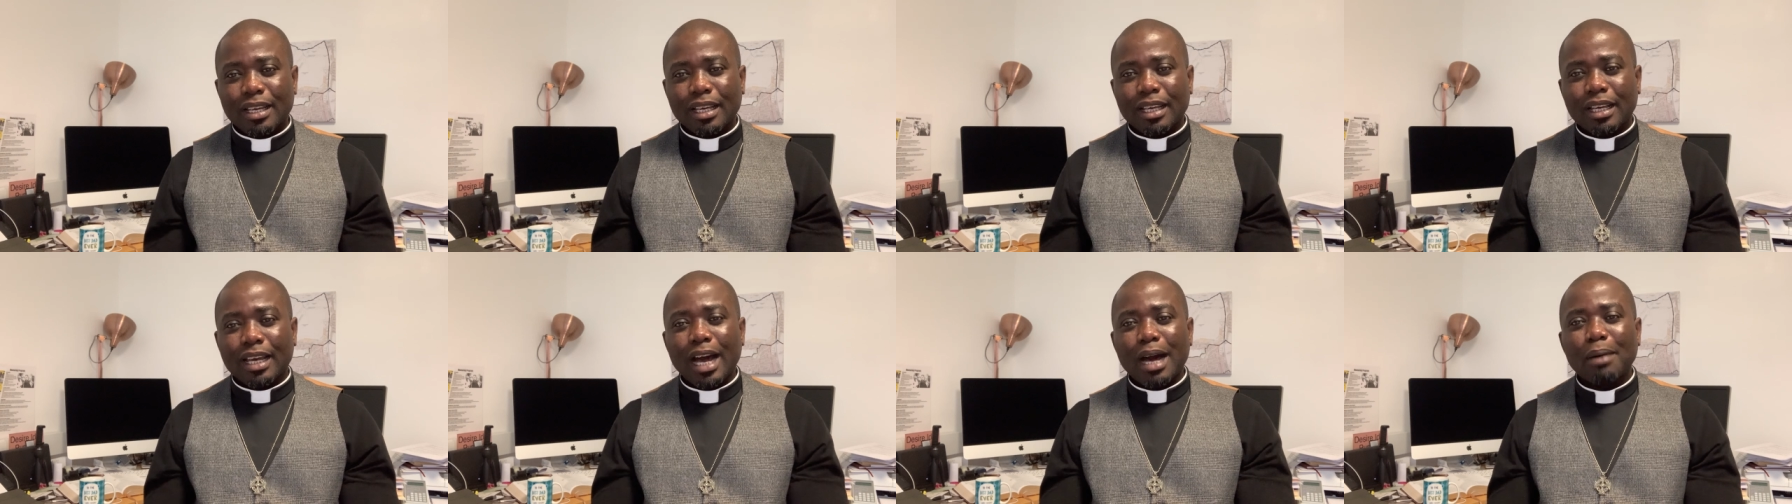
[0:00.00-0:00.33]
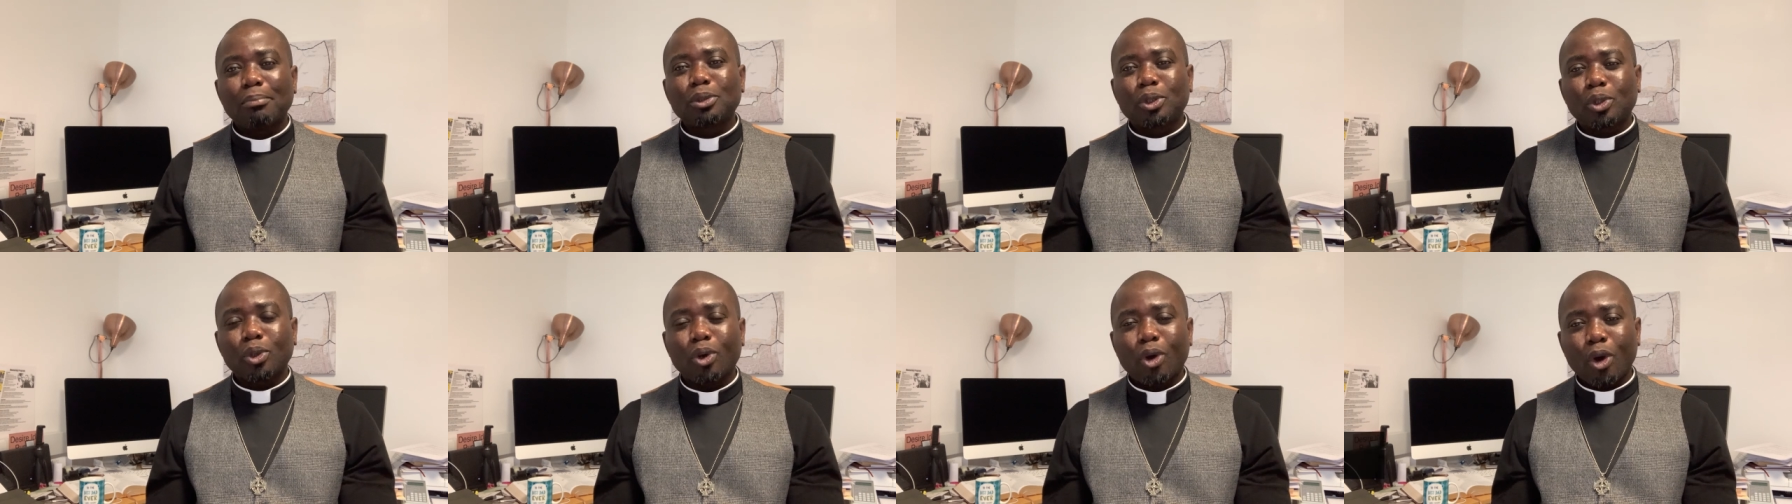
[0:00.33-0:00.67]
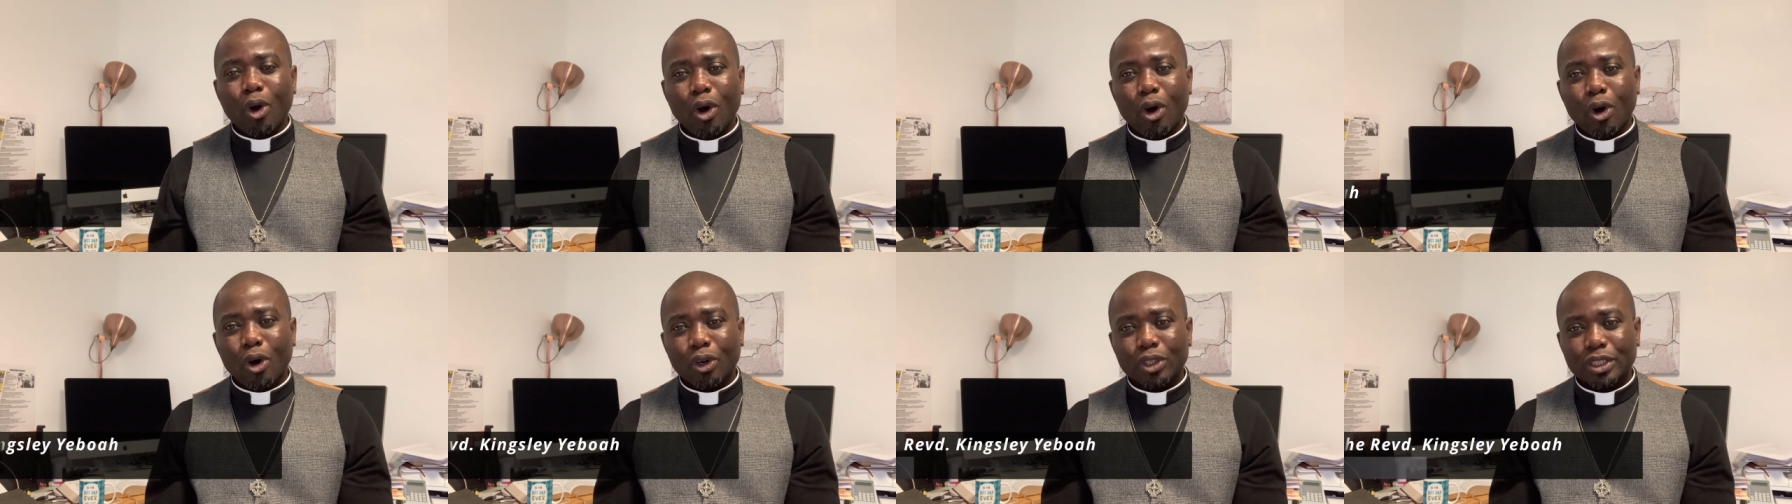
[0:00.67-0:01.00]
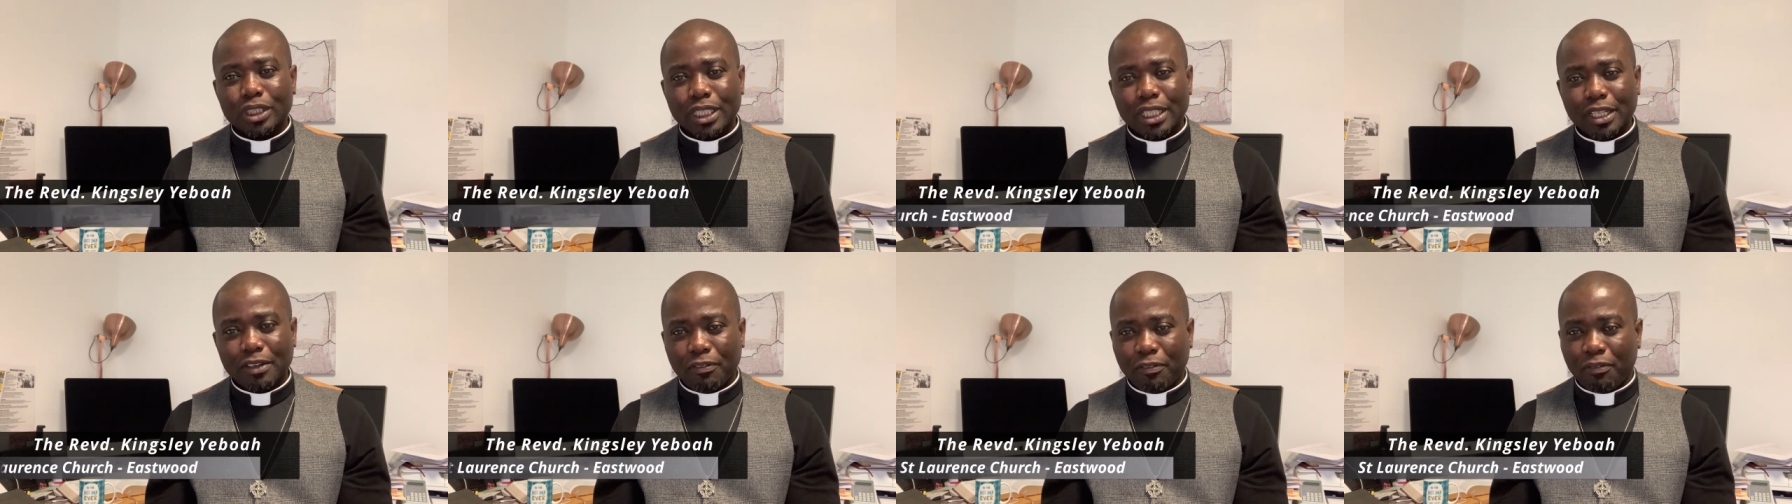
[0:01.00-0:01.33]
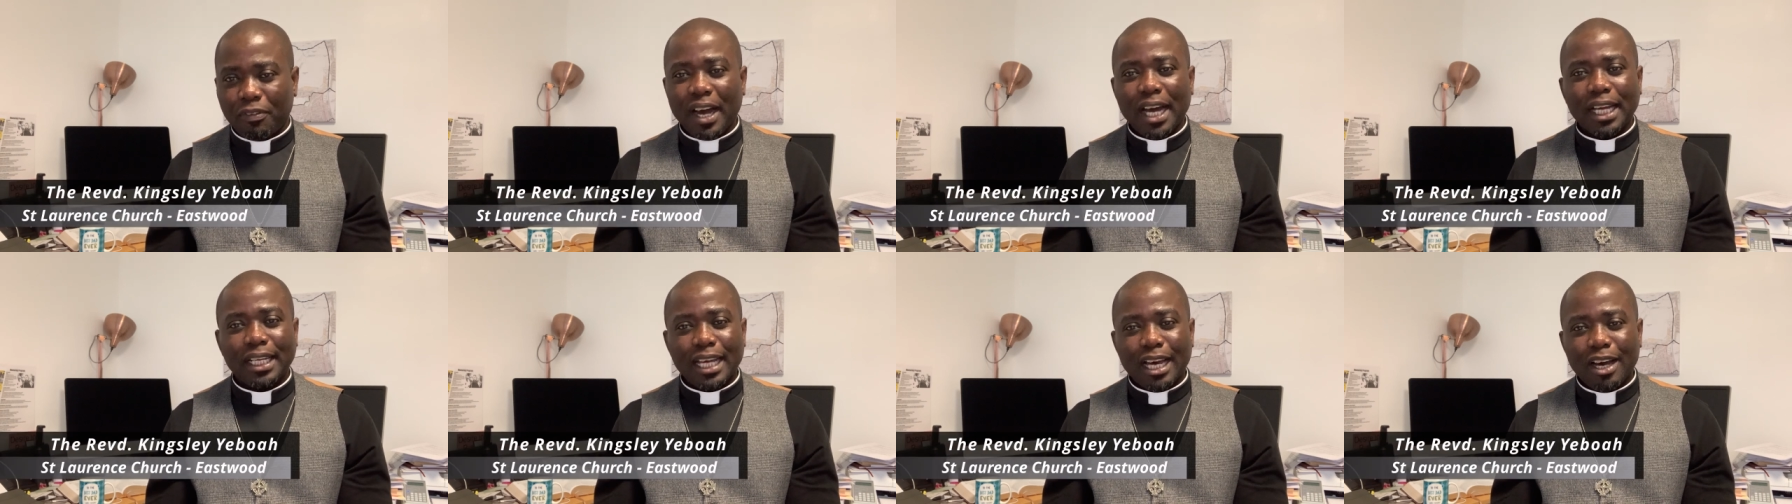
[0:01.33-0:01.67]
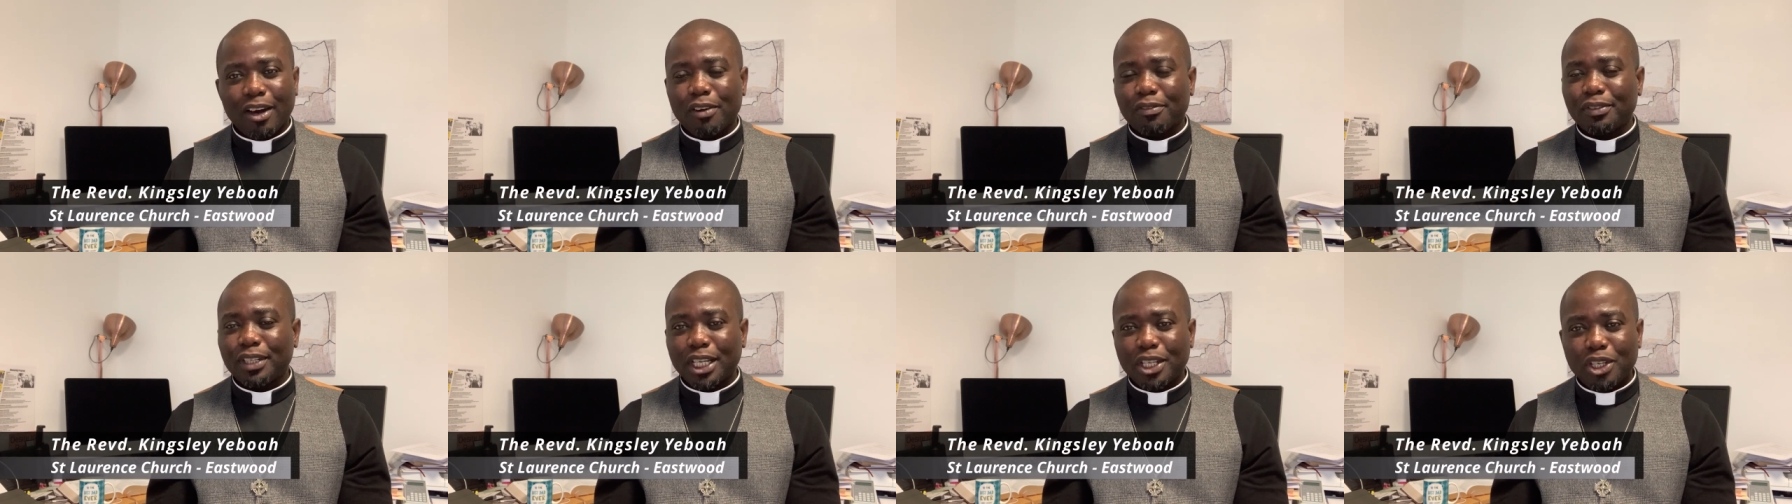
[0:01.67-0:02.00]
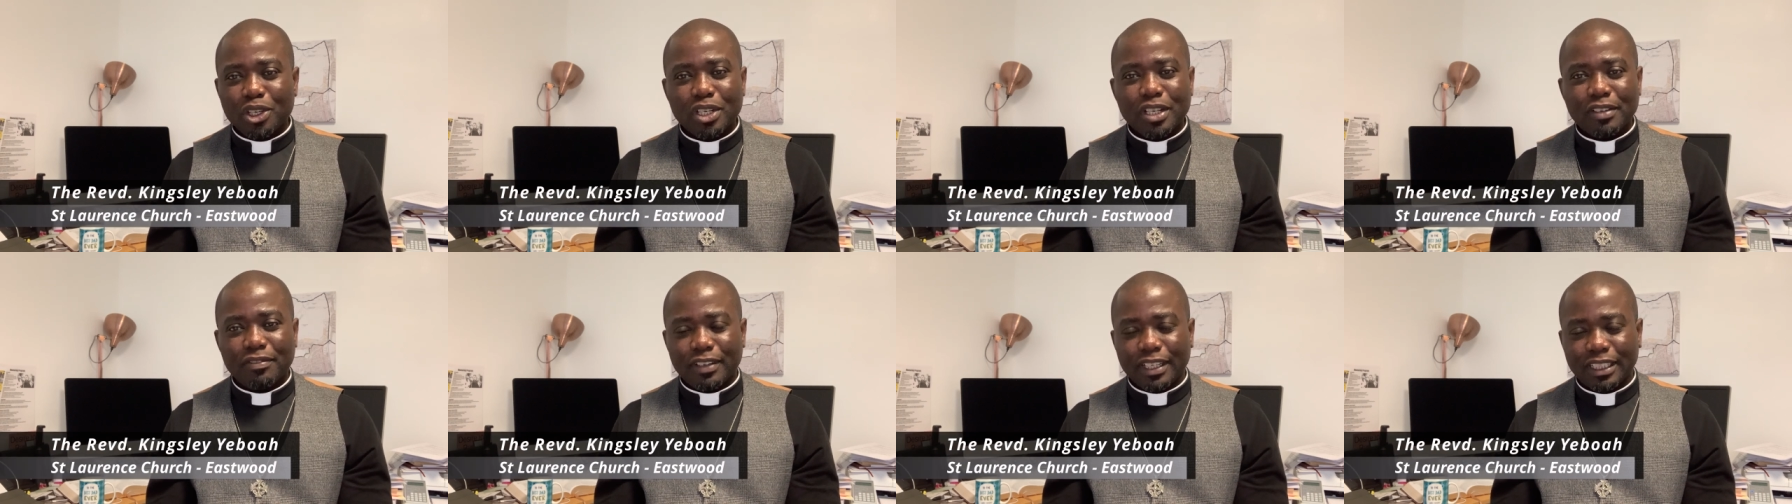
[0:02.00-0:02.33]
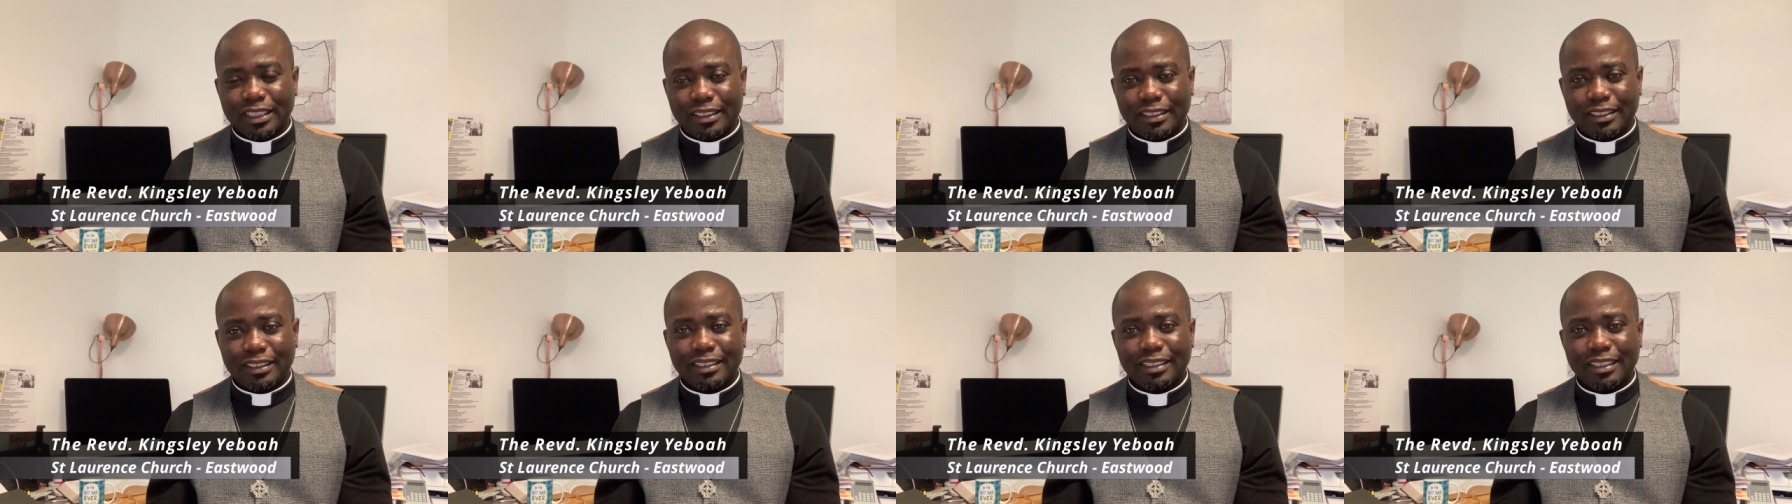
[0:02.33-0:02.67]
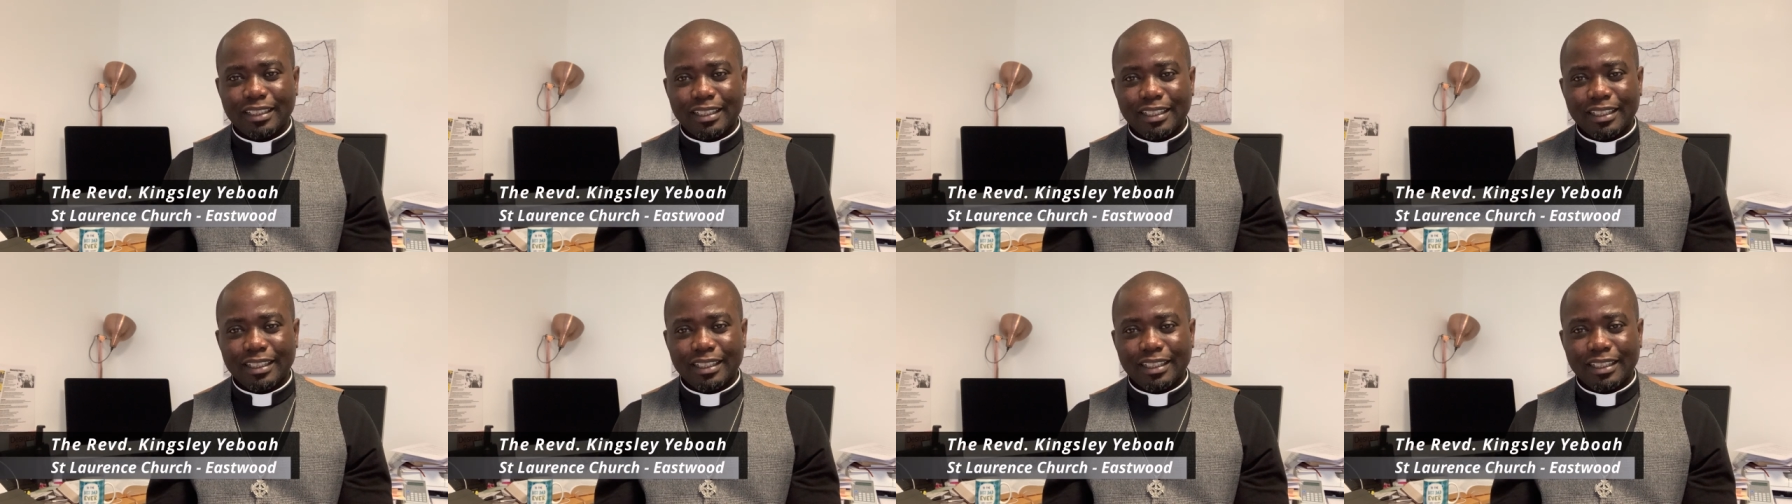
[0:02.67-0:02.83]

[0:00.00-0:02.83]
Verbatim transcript: Come to God, the Father of the universe,